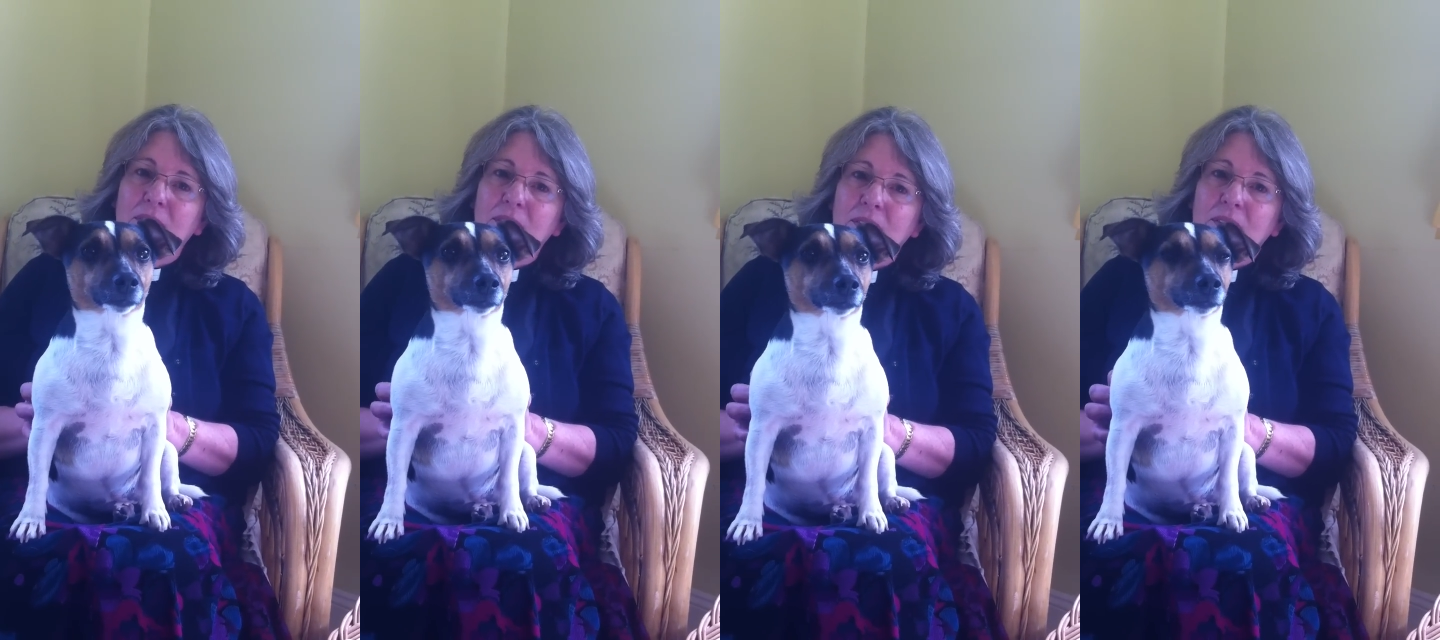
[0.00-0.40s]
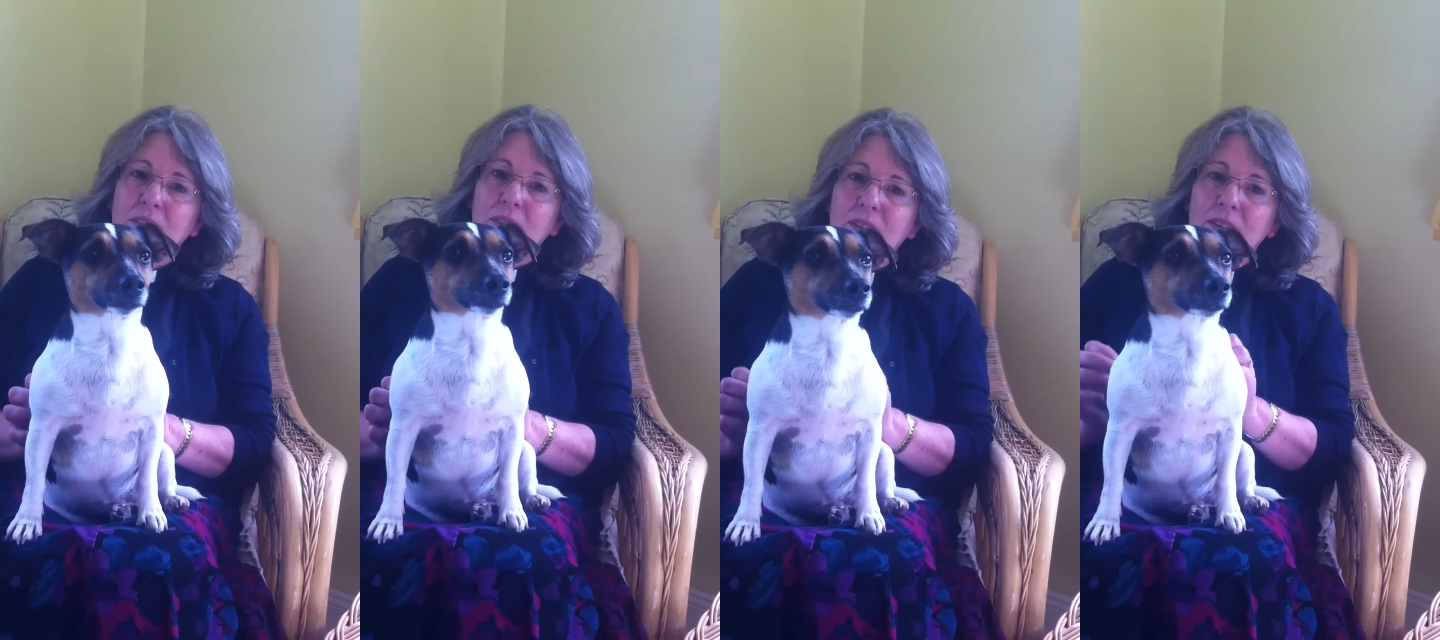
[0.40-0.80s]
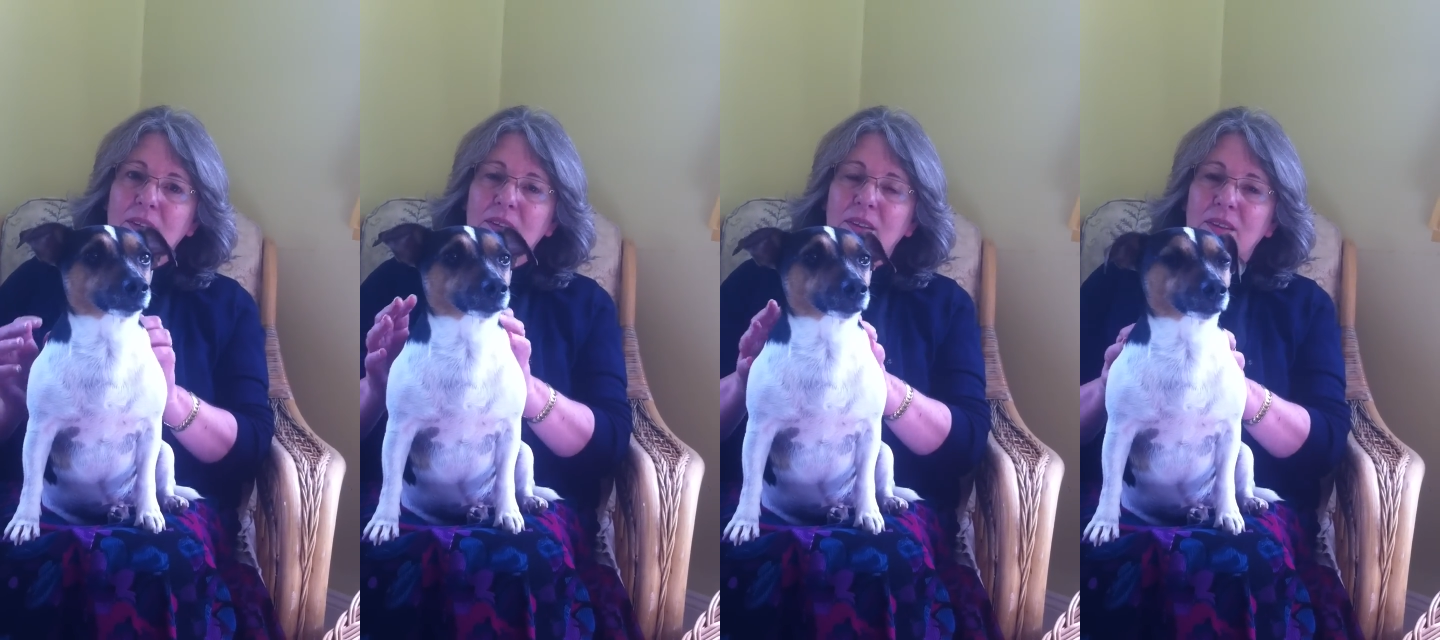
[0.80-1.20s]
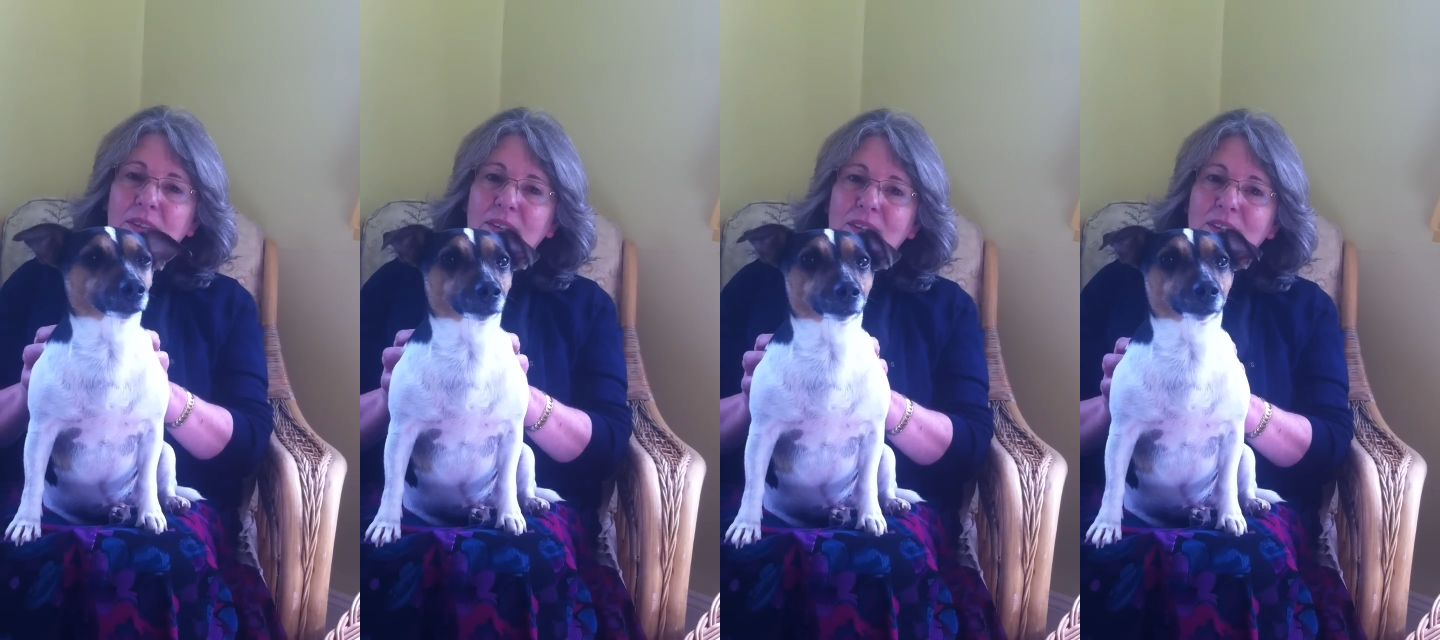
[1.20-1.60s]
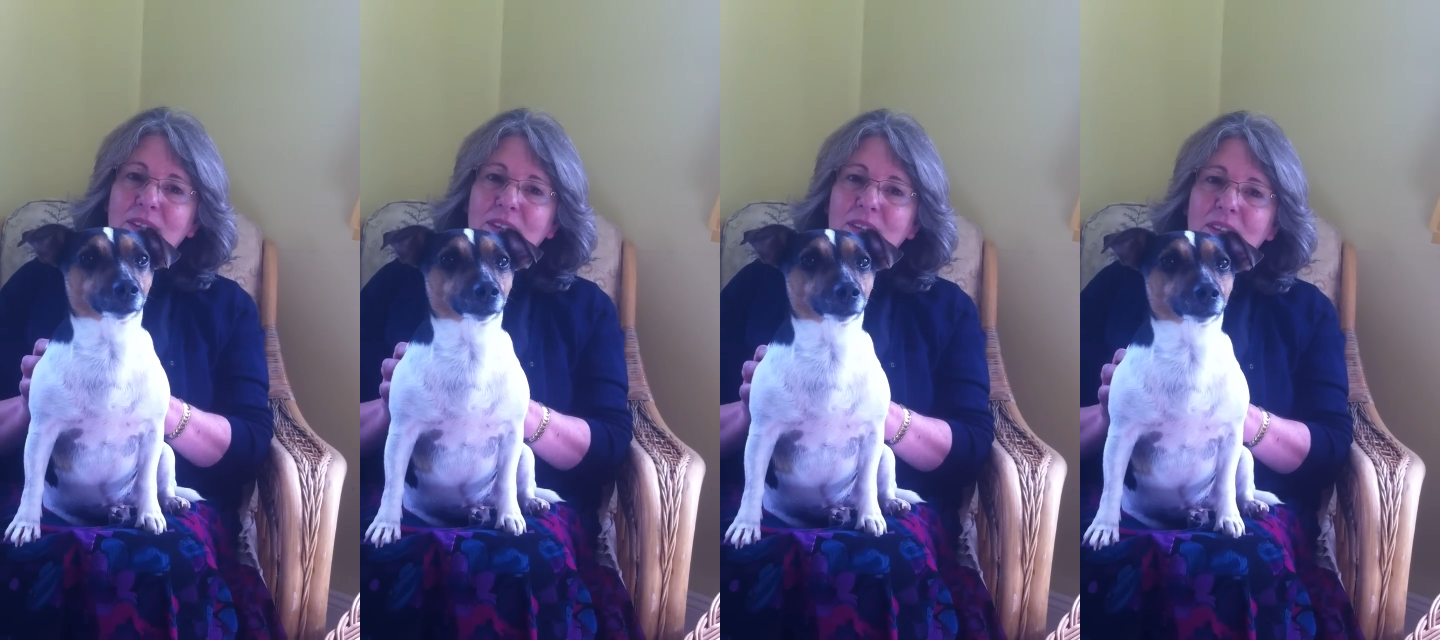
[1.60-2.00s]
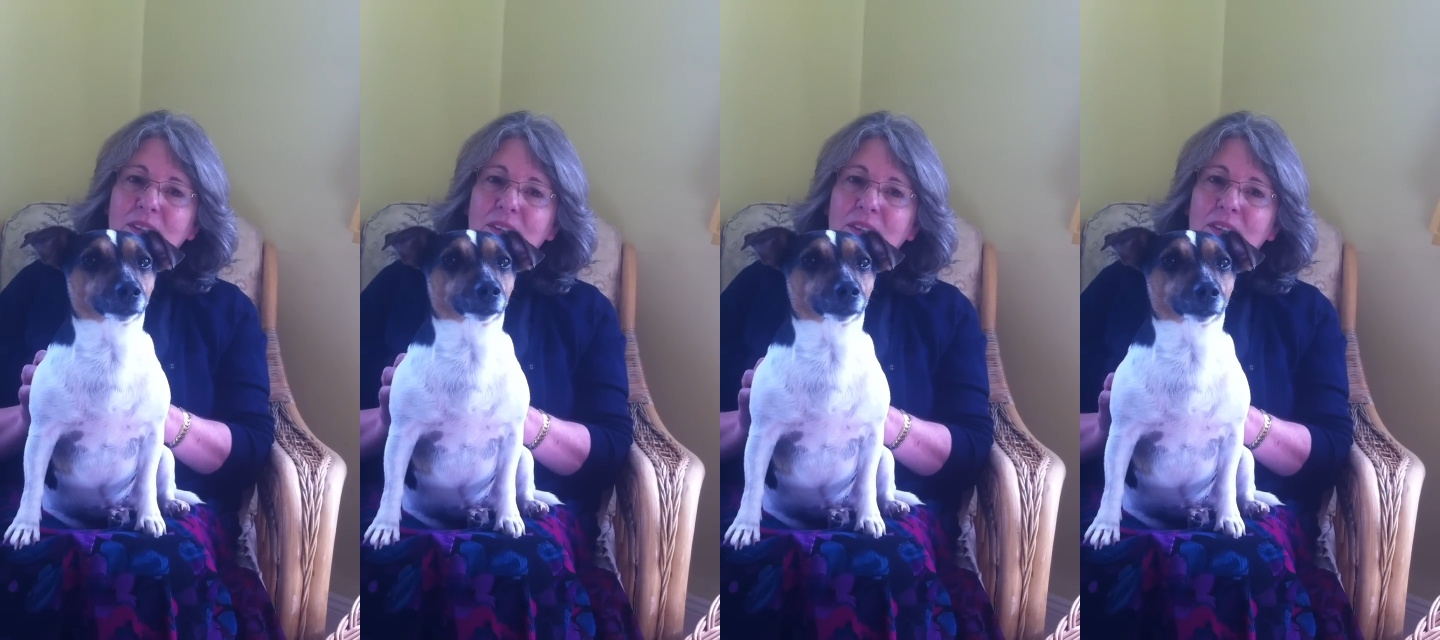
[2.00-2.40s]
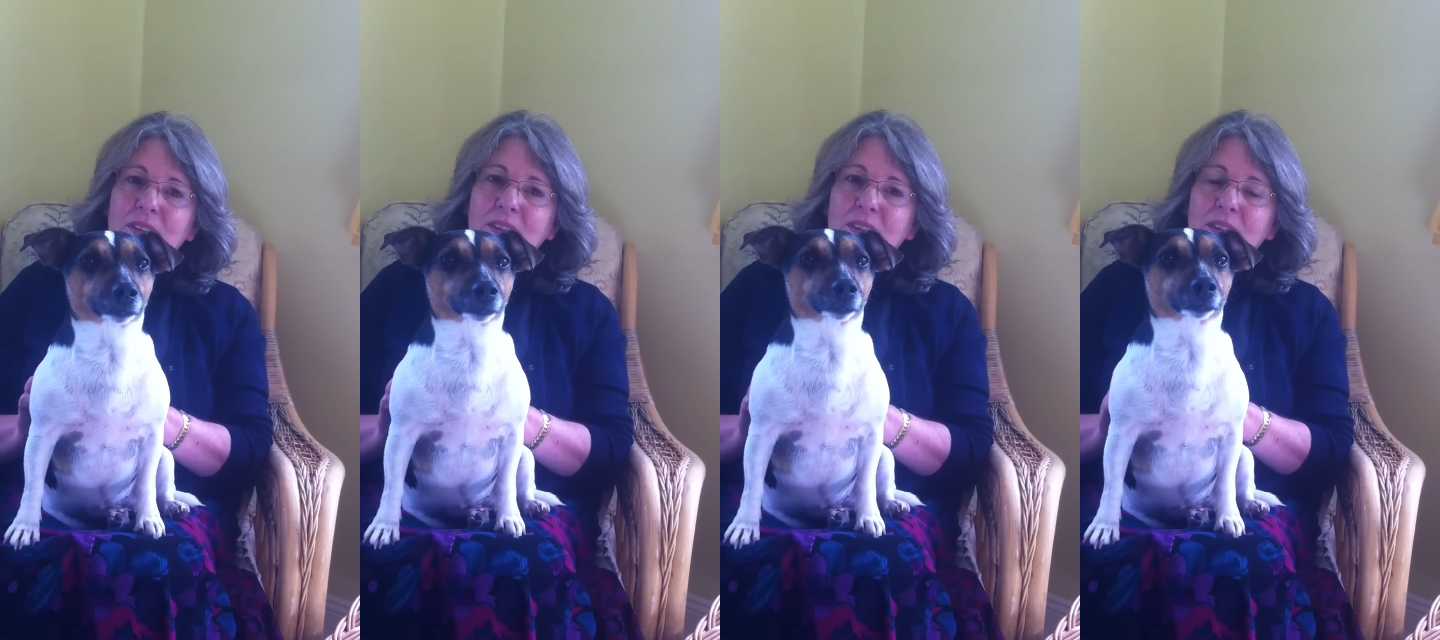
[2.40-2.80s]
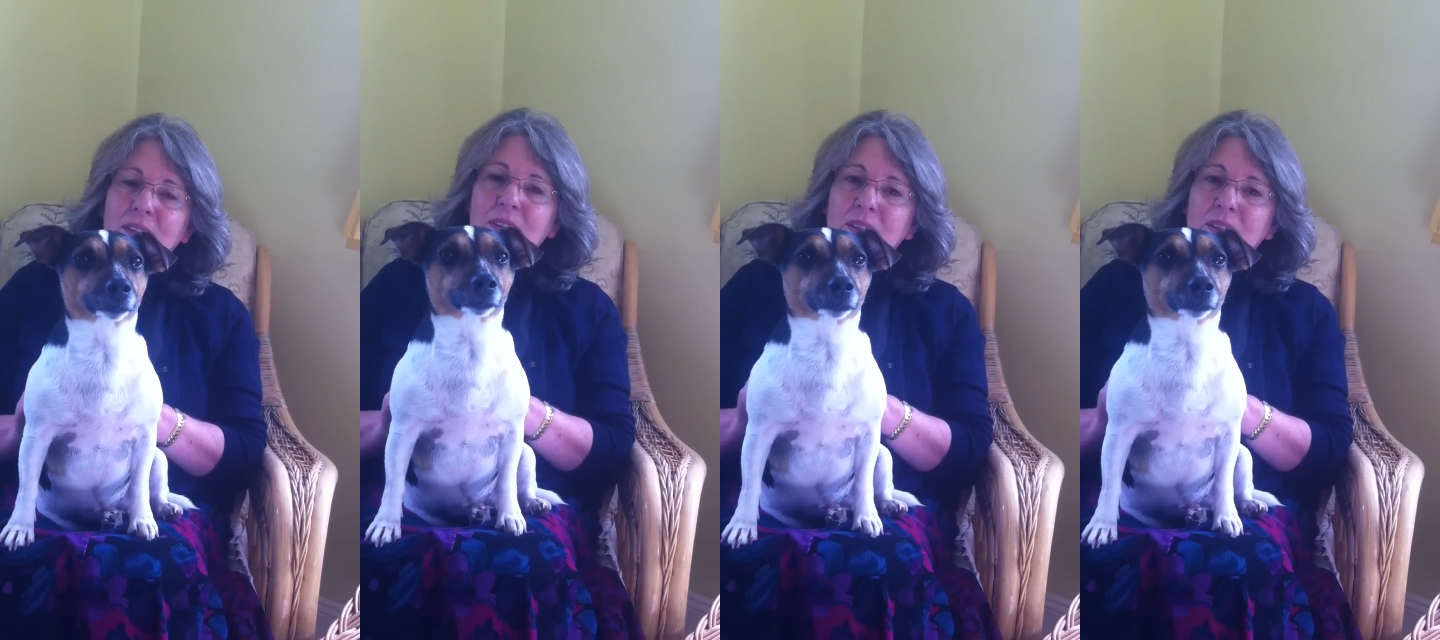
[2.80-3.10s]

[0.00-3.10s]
impact in the editing, such as the